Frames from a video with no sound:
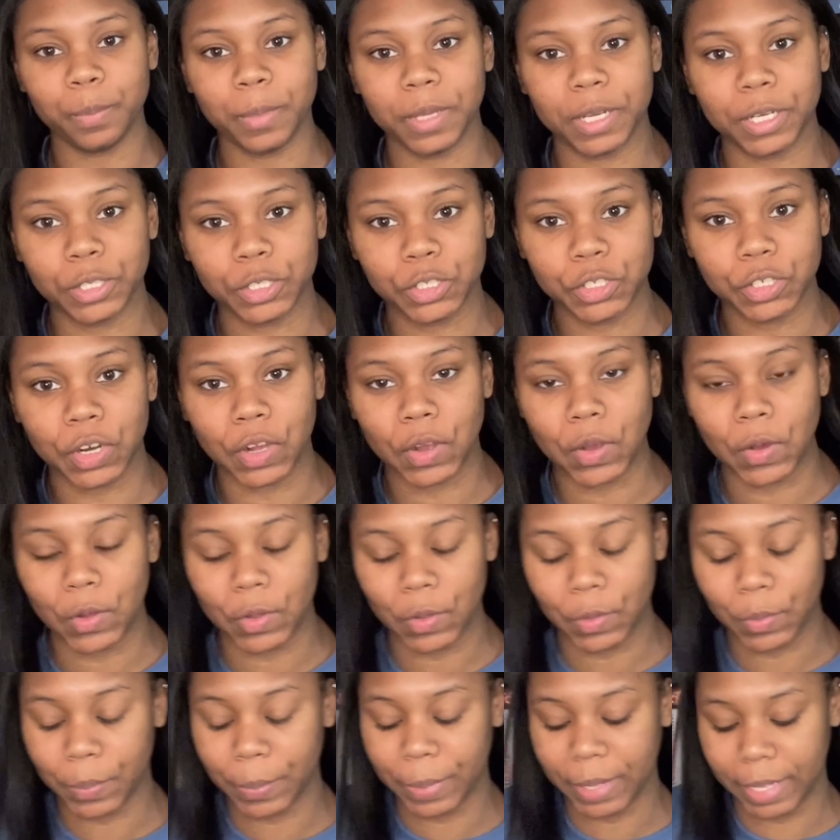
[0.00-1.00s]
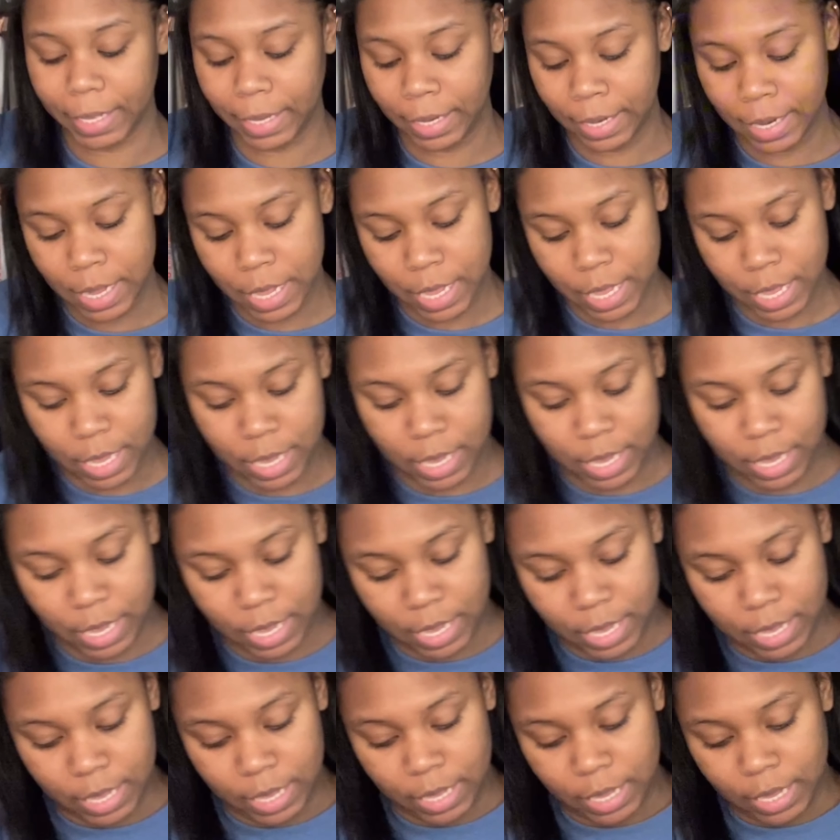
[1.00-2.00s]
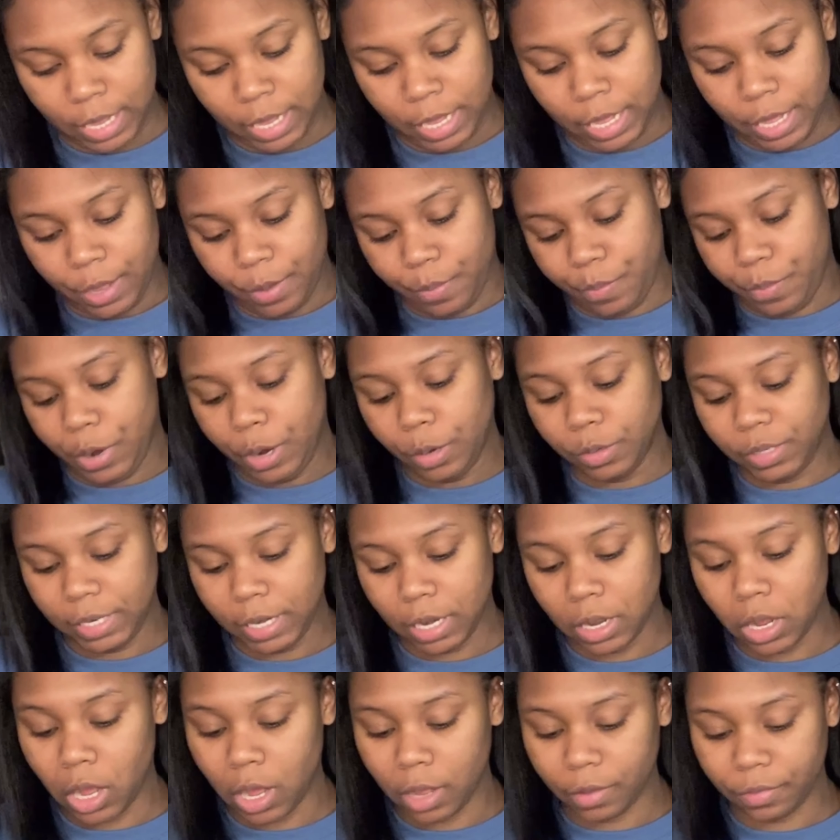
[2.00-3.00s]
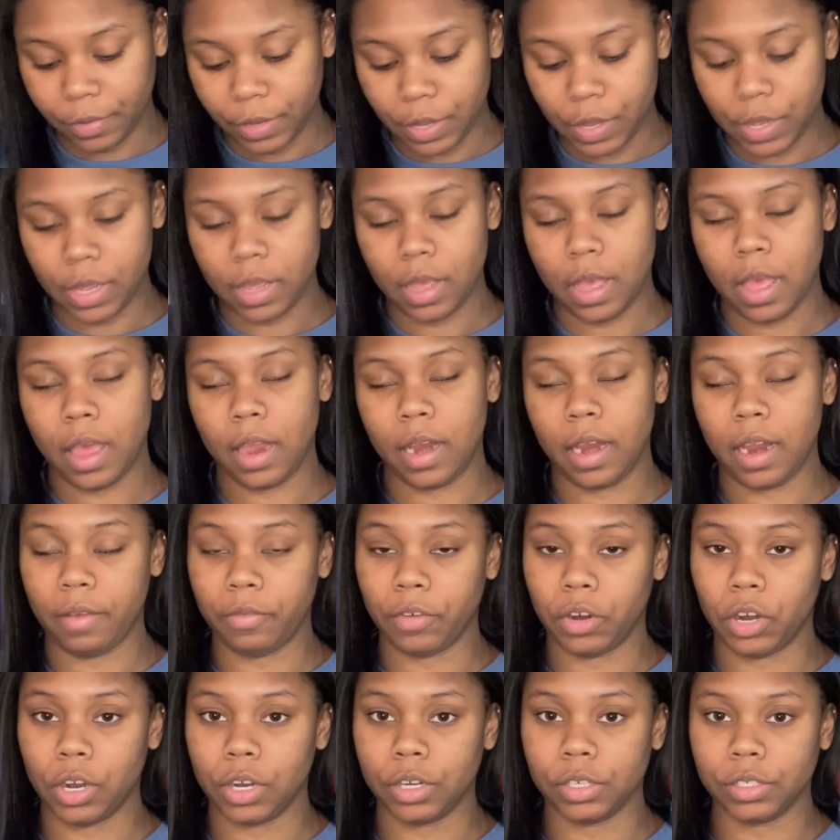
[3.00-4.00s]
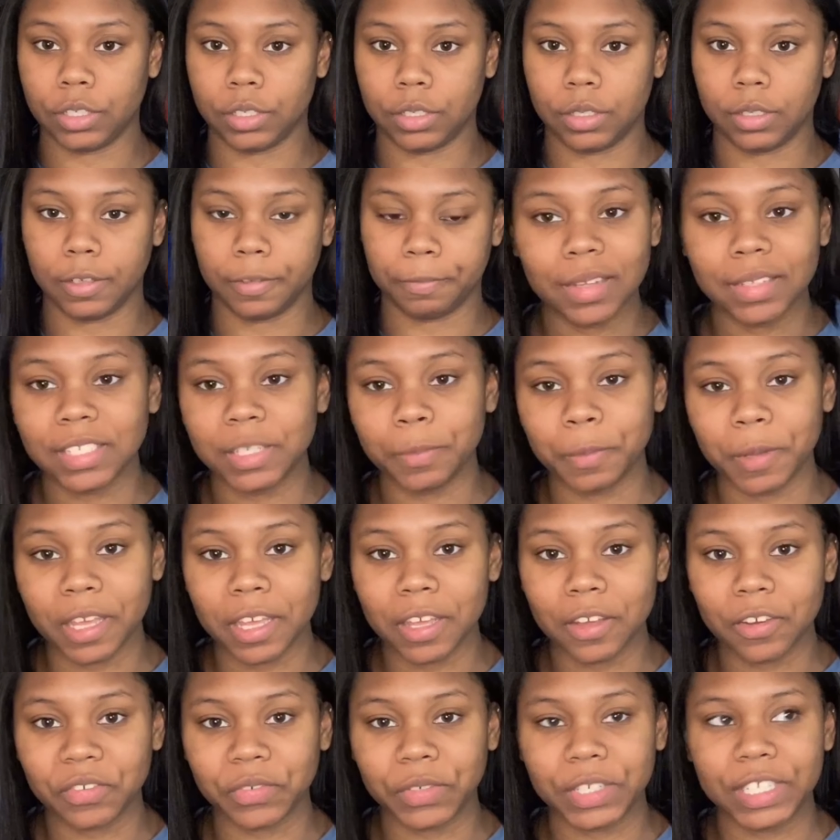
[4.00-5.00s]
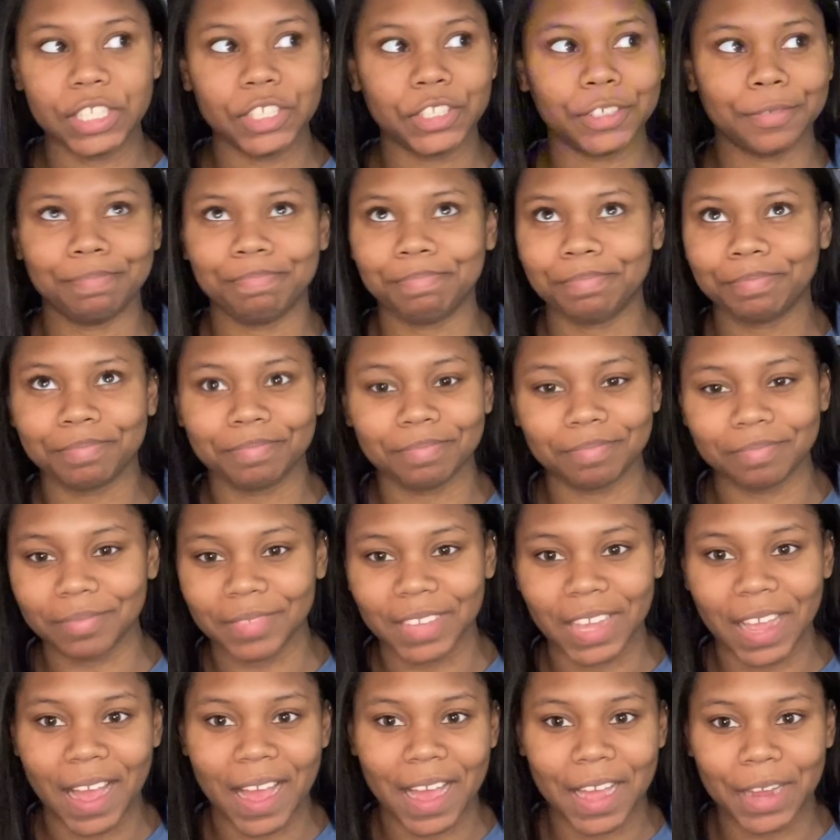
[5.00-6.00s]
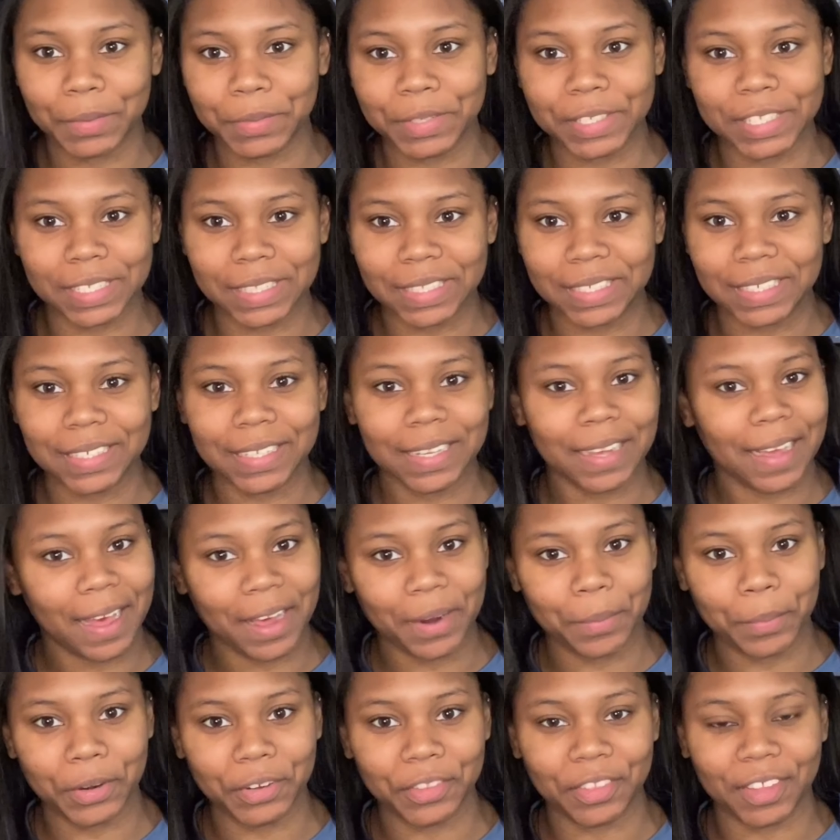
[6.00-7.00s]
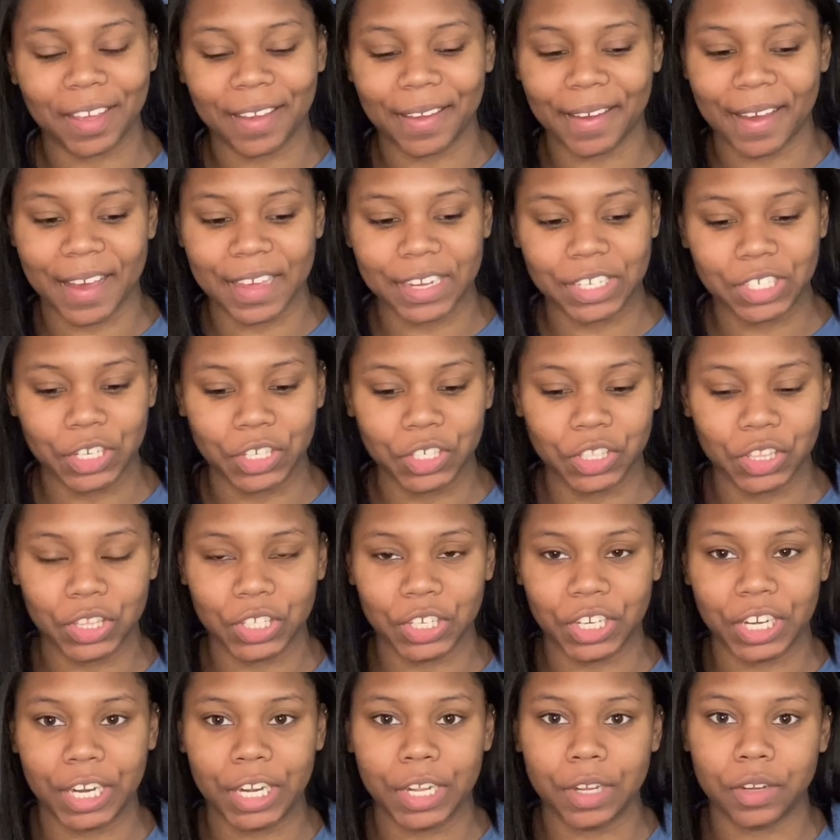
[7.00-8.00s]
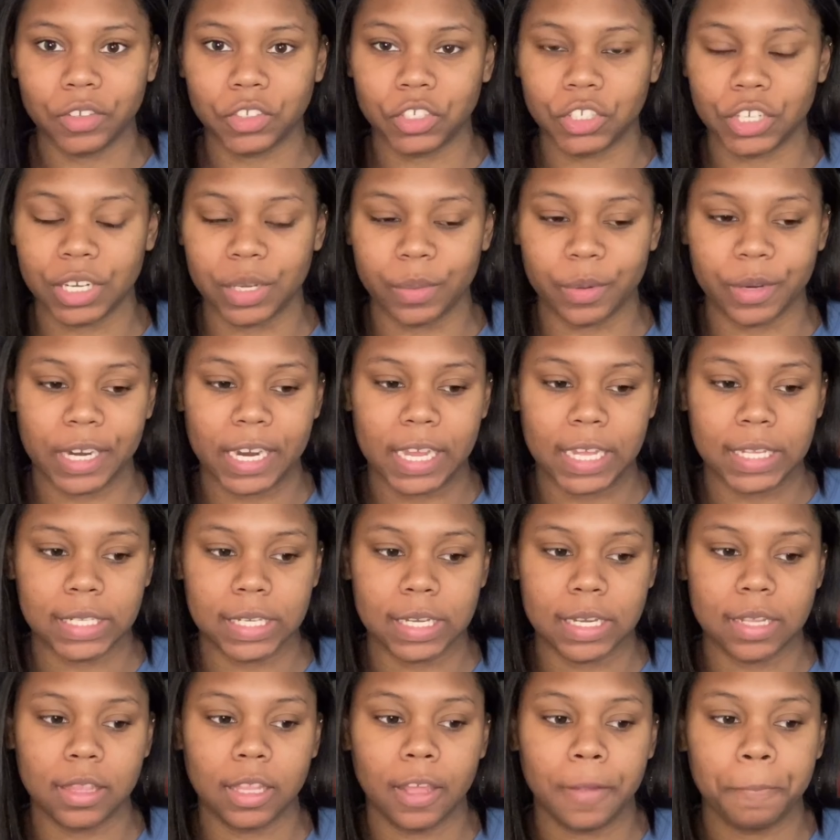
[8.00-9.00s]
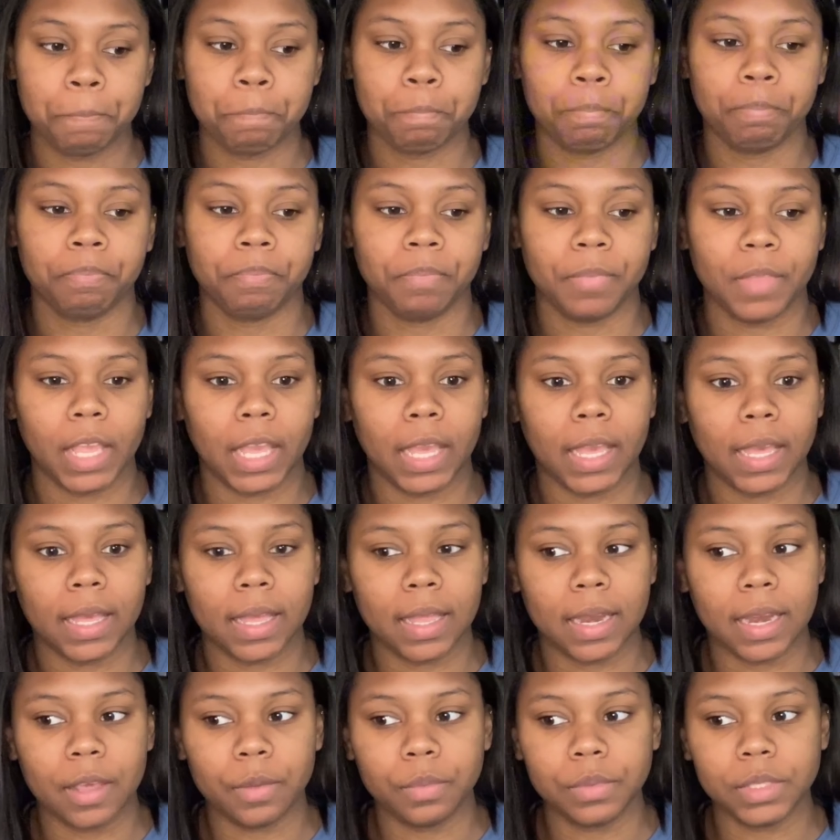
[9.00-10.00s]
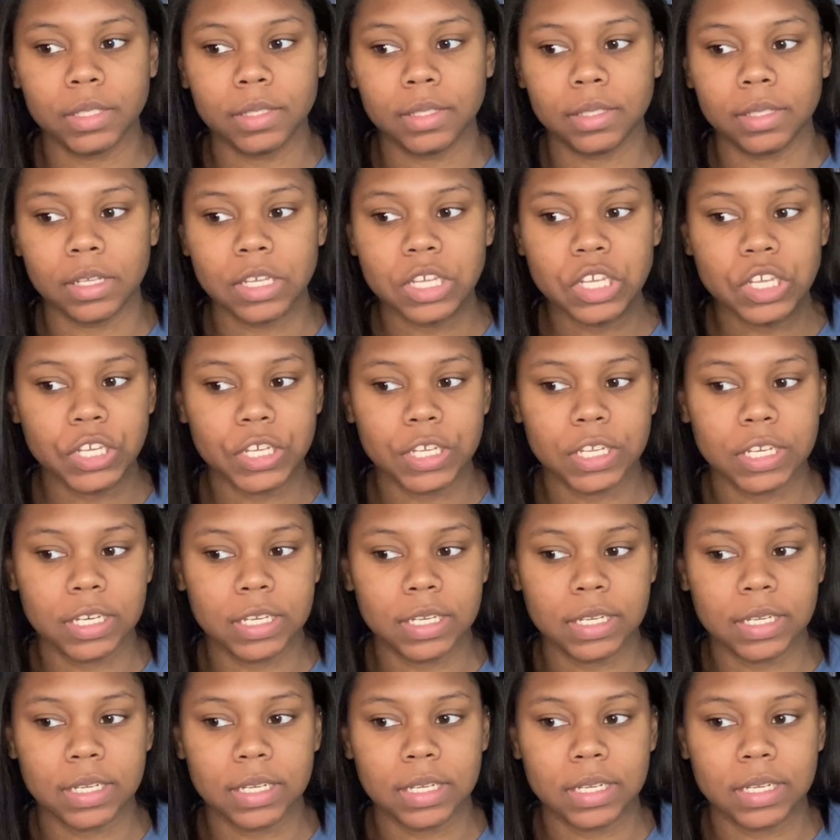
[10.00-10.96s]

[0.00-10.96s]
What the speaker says: been a struggle, but protein coffee never hurts. And speaking of which, I recently had a birthday. I turned 30 on January 18th, and it was a good